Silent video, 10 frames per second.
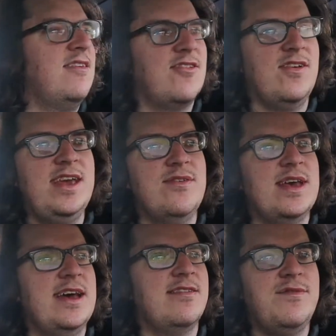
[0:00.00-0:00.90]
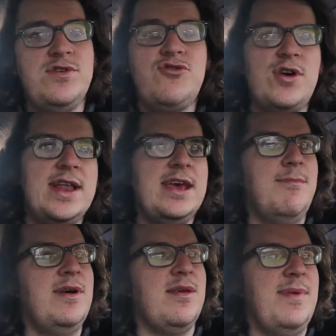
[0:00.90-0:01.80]
So anyway, guys, if you're trying to get
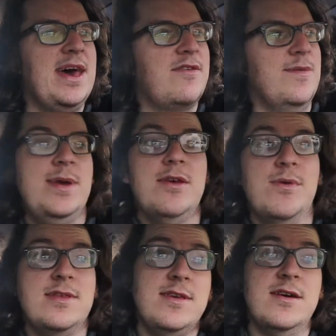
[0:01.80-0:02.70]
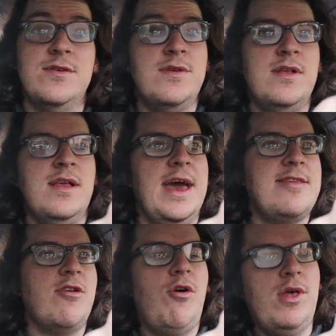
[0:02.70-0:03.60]
money back from anyone, you know,
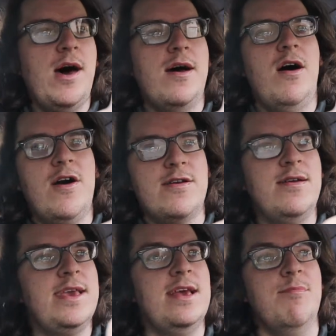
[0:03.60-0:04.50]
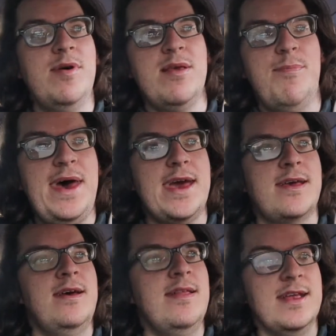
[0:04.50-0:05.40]
it's a whole lot harder getting money back
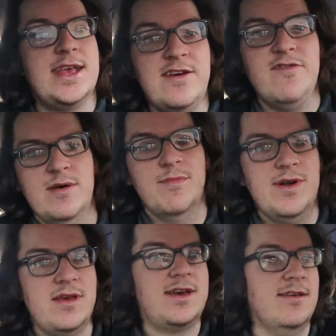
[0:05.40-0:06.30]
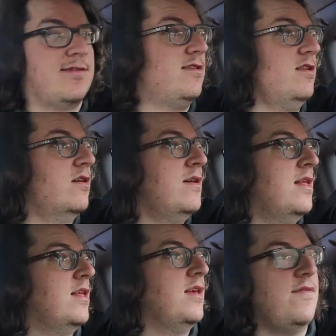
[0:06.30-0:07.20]
than giving them money, because, you know,
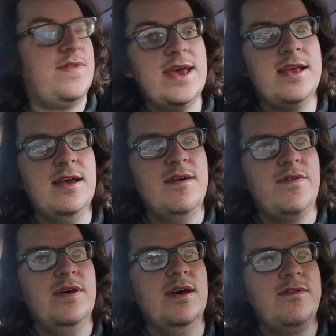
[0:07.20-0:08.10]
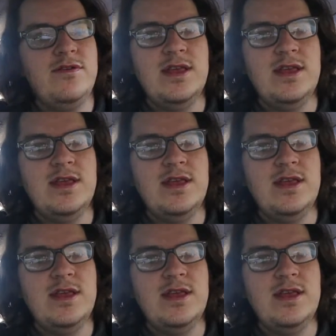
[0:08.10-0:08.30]
if they if uh, you